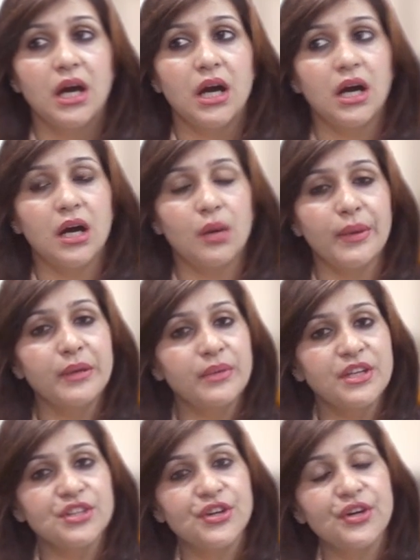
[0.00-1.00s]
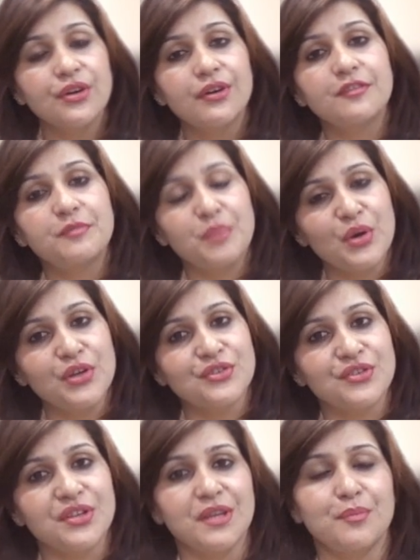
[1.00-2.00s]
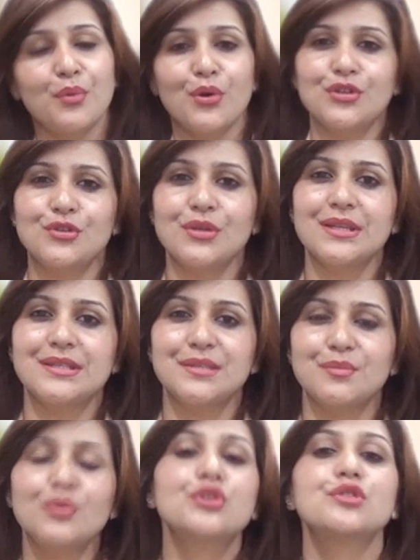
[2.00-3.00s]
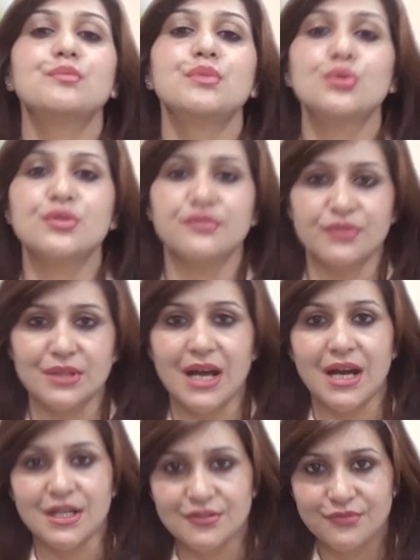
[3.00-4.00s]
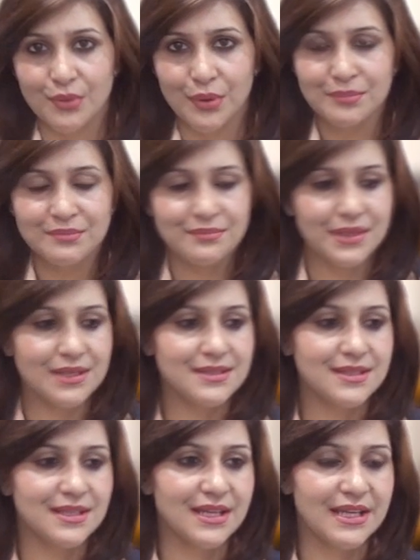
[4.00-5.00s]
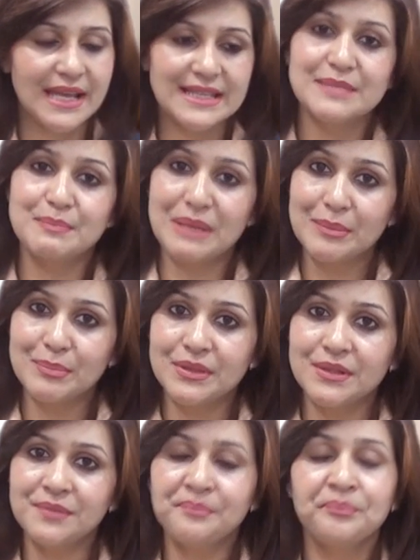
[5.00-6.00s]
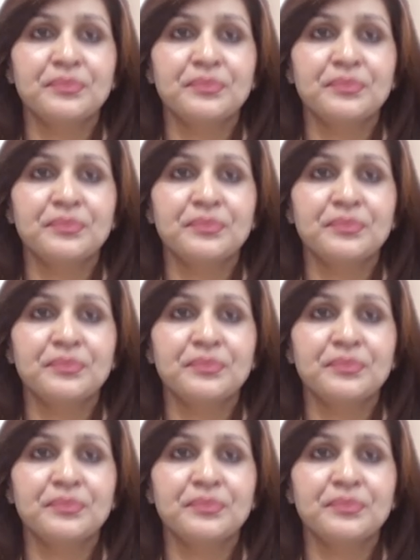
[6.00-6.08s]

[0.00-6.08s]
When we talk of poetry, poetry is the most beautiful art form because it connects people,